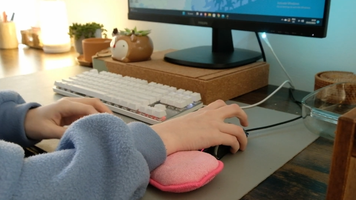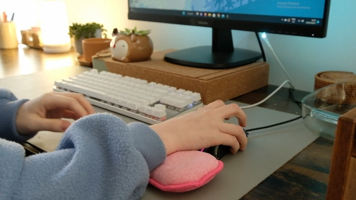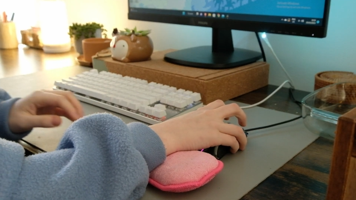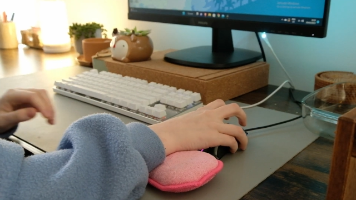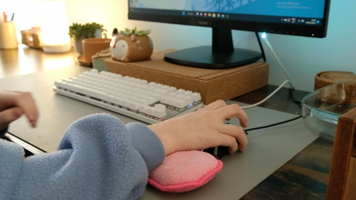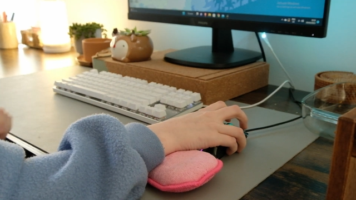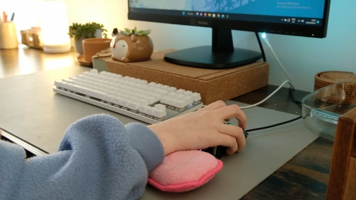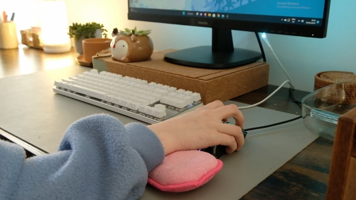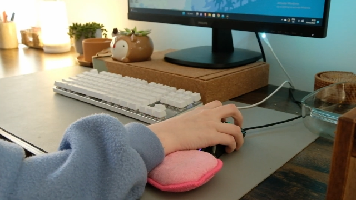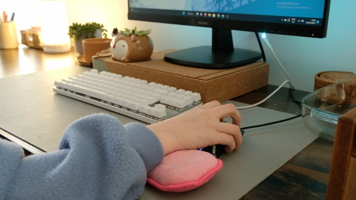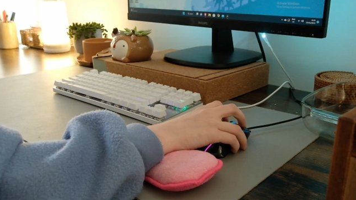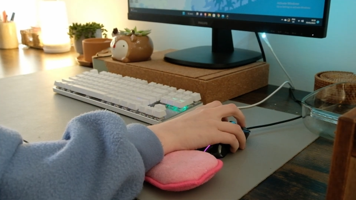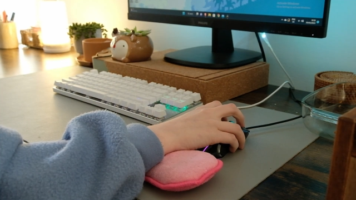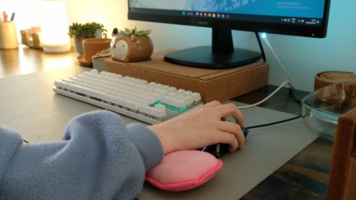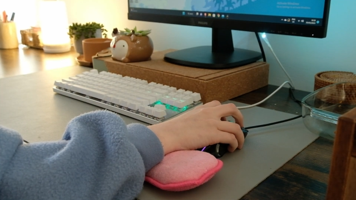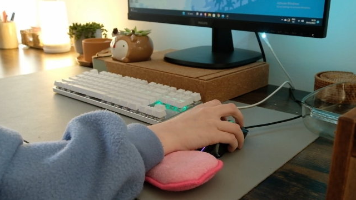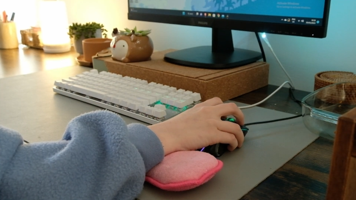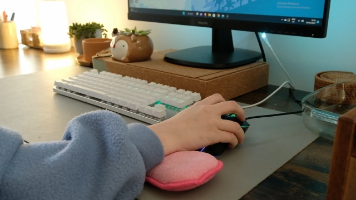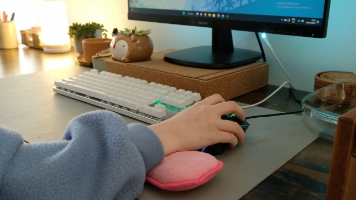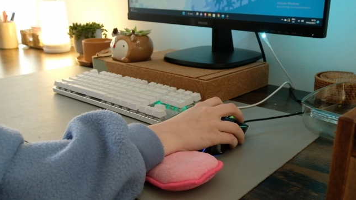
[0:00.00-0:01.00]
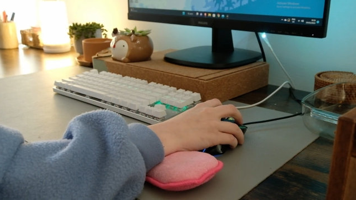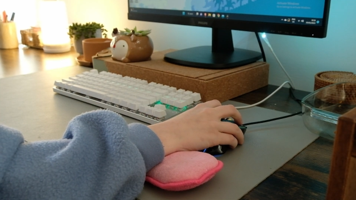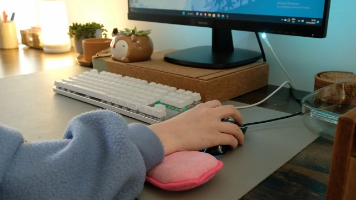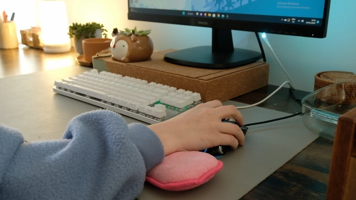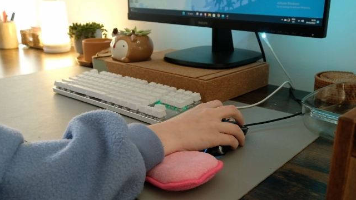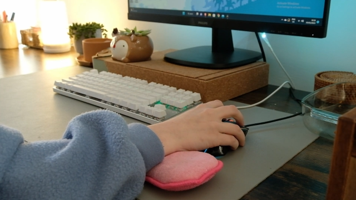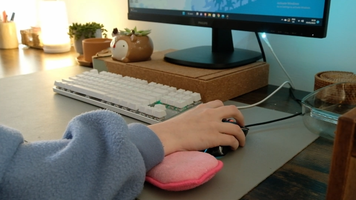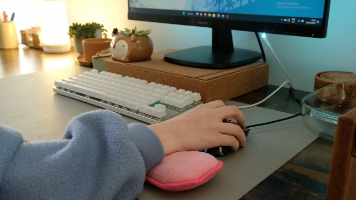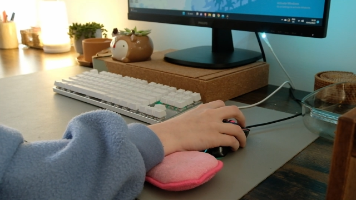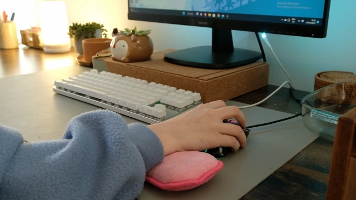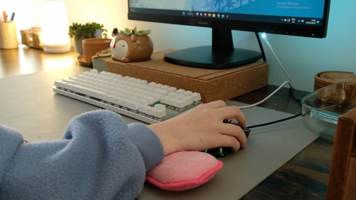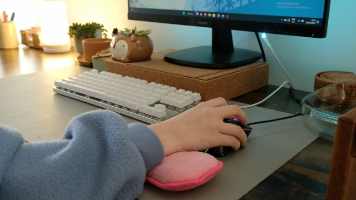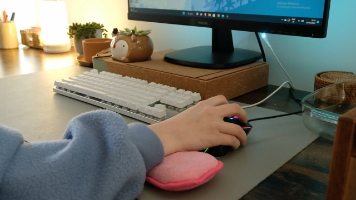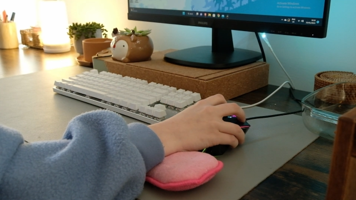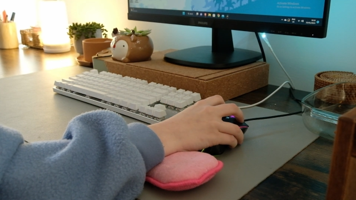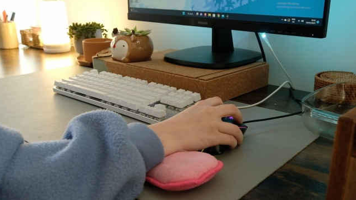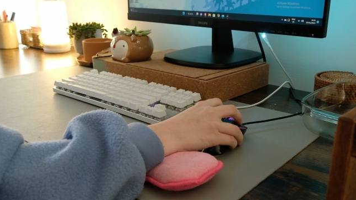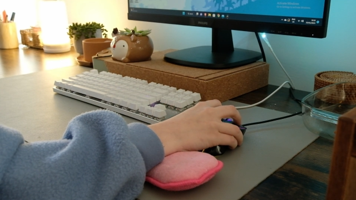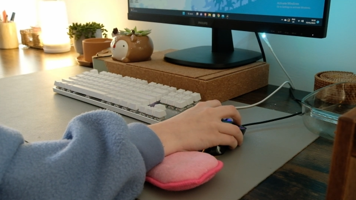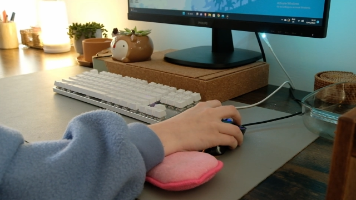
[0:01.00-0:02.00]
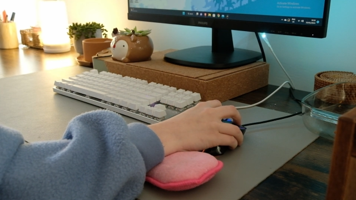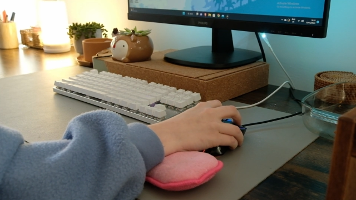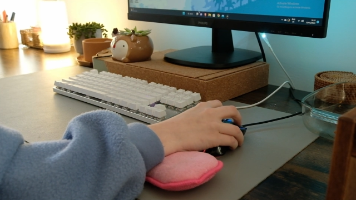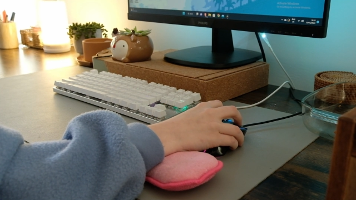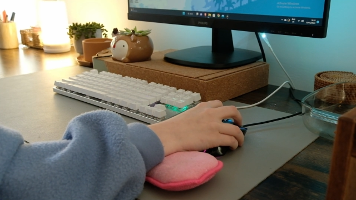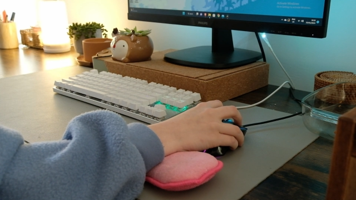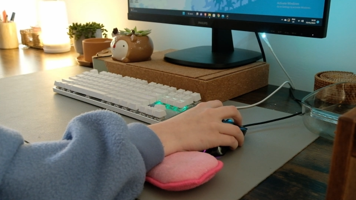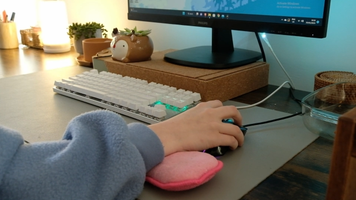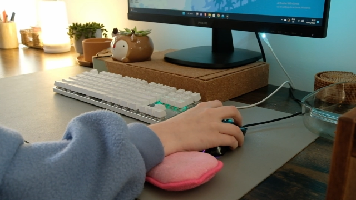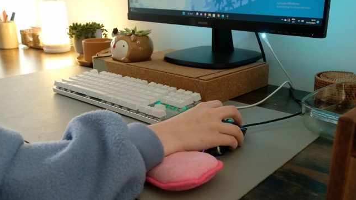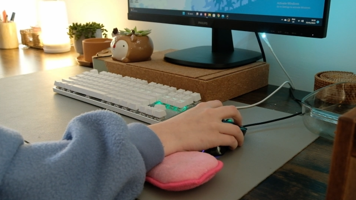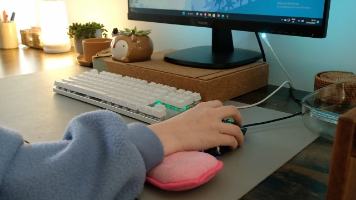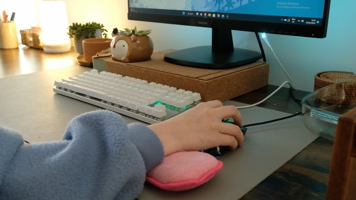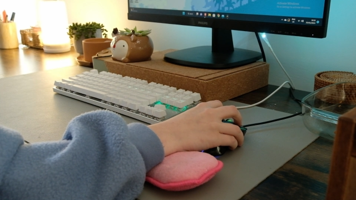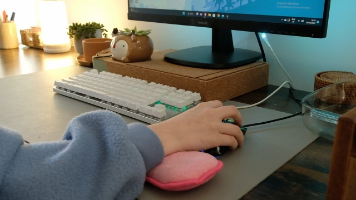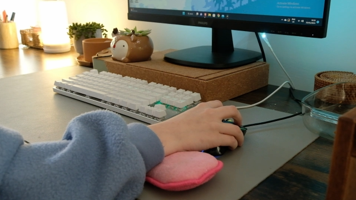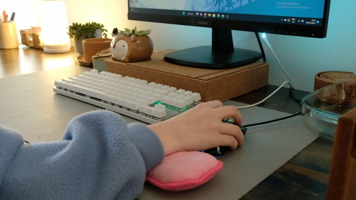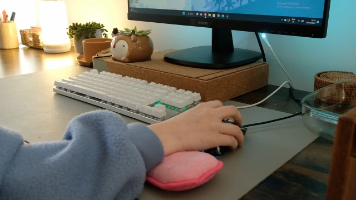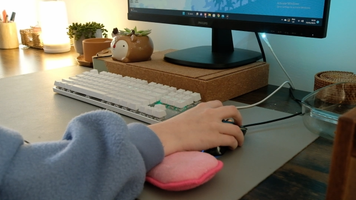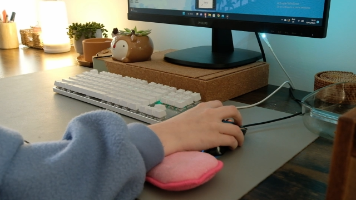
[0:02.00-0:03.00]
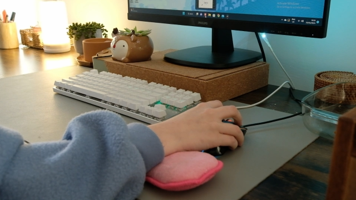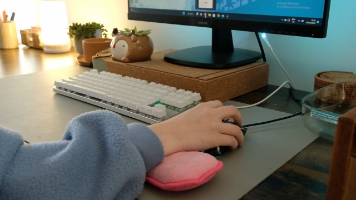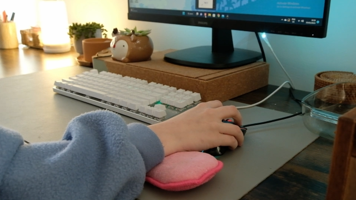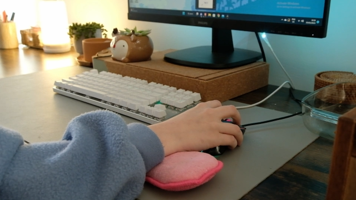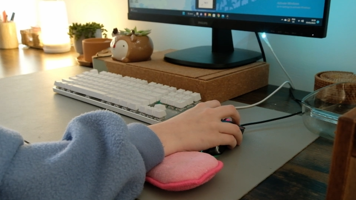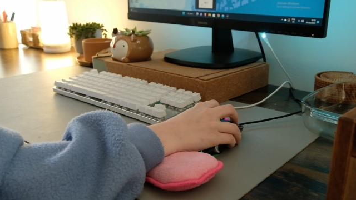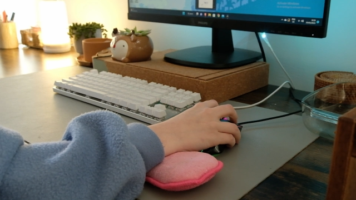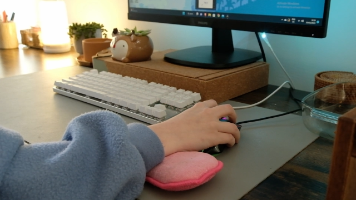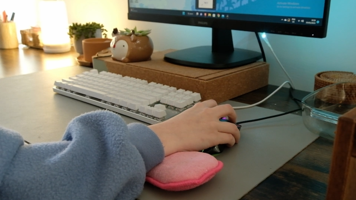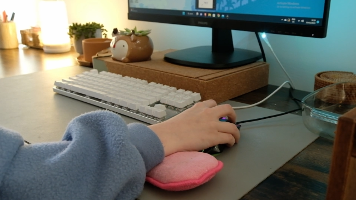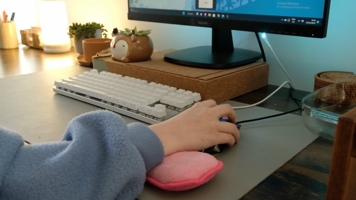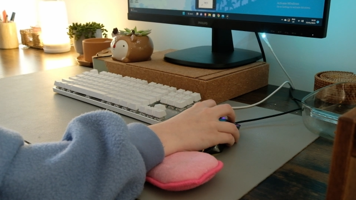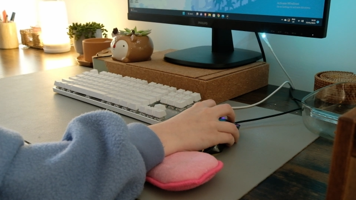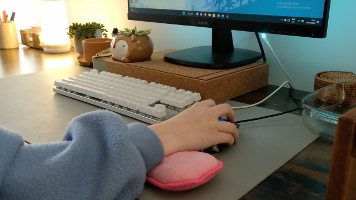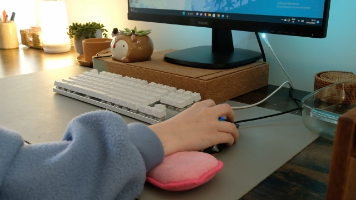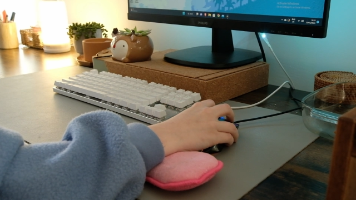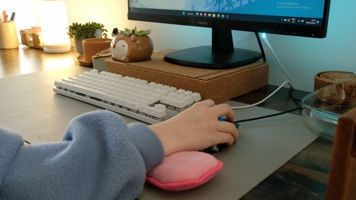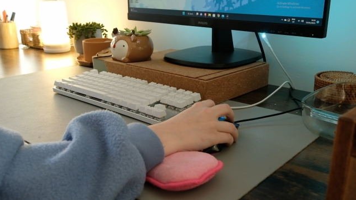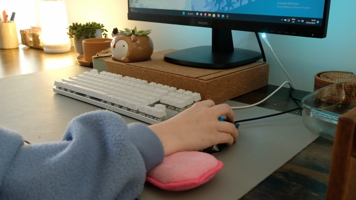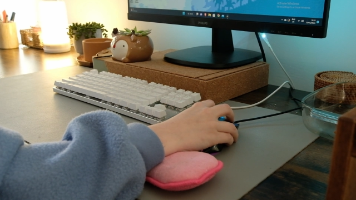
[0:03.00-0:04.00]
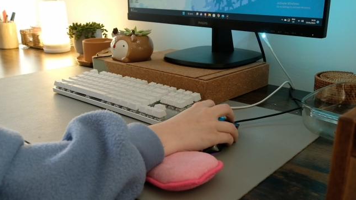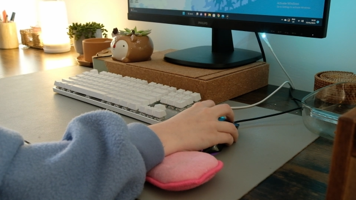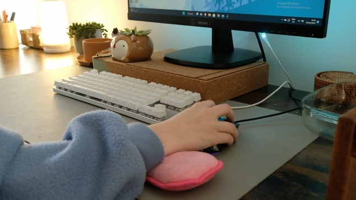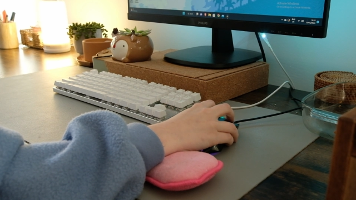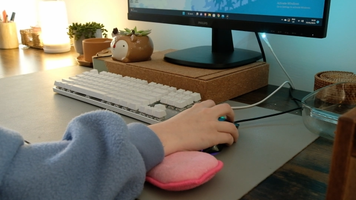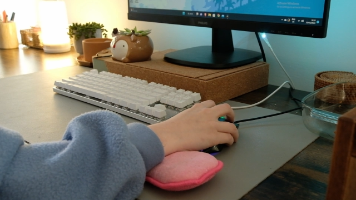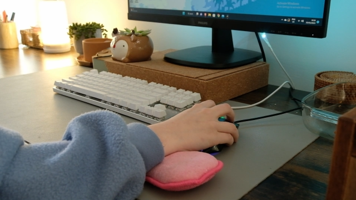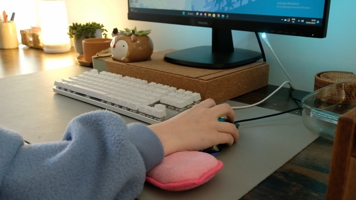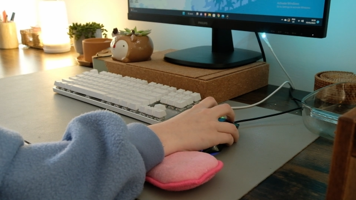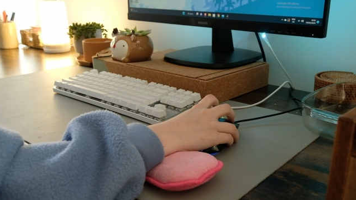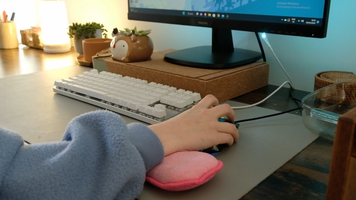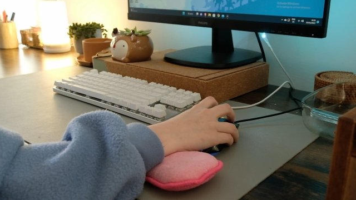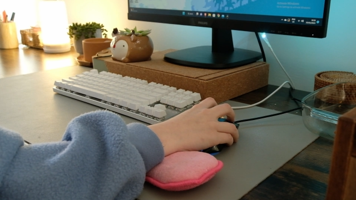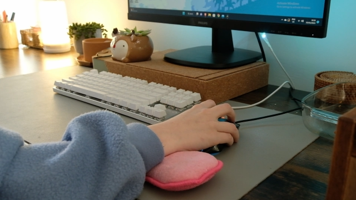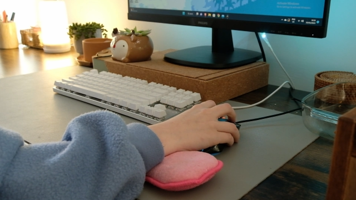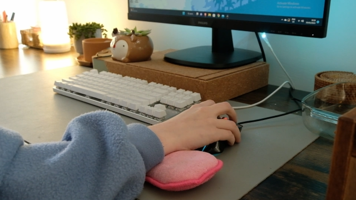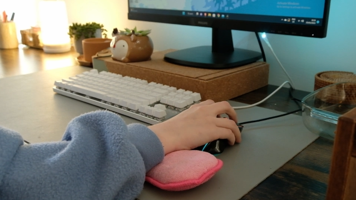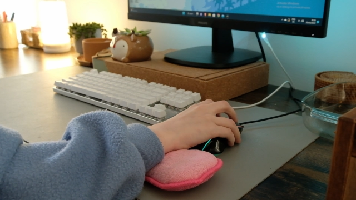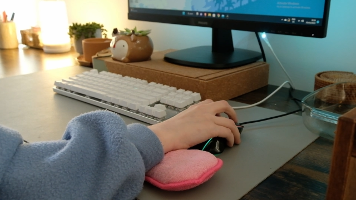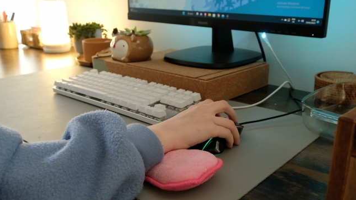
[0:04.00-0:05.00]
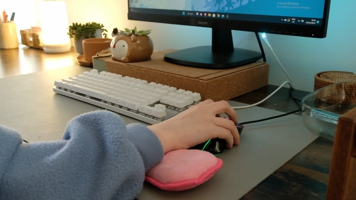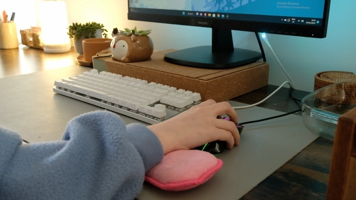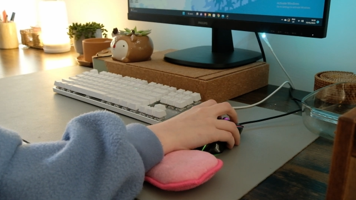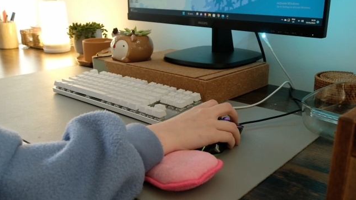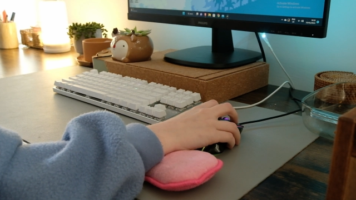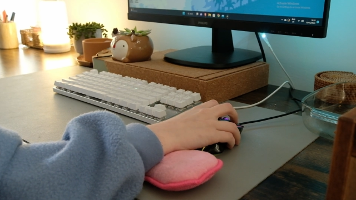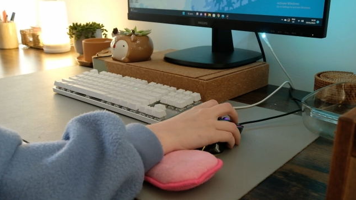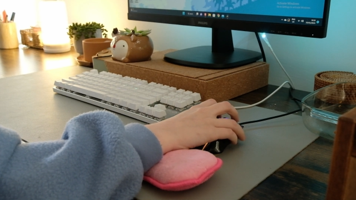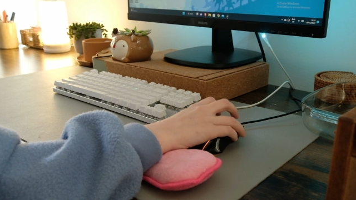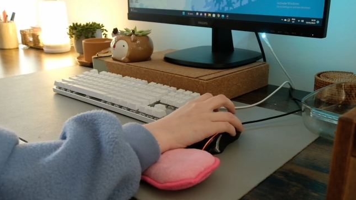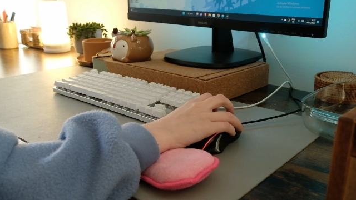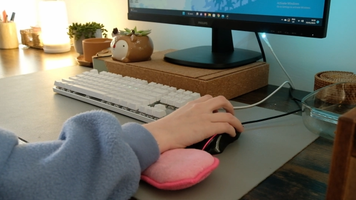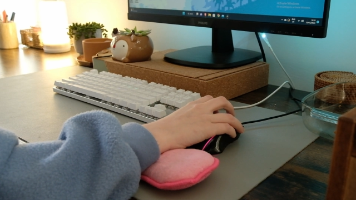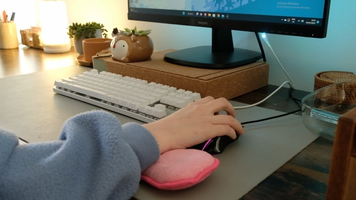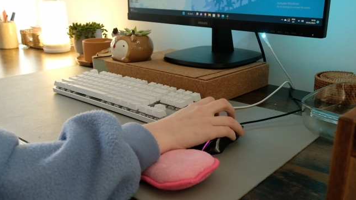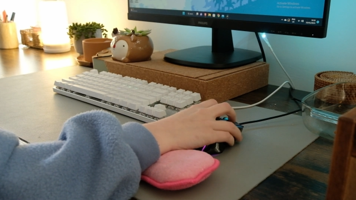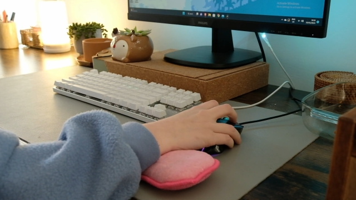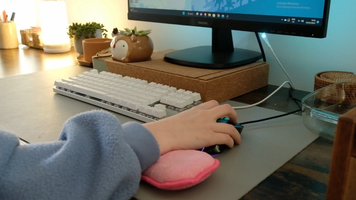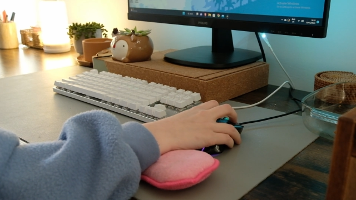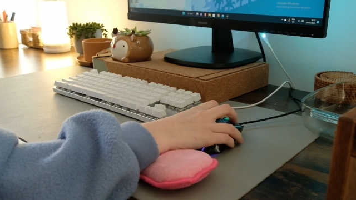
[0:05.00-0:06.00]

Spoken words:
(no speaker visible)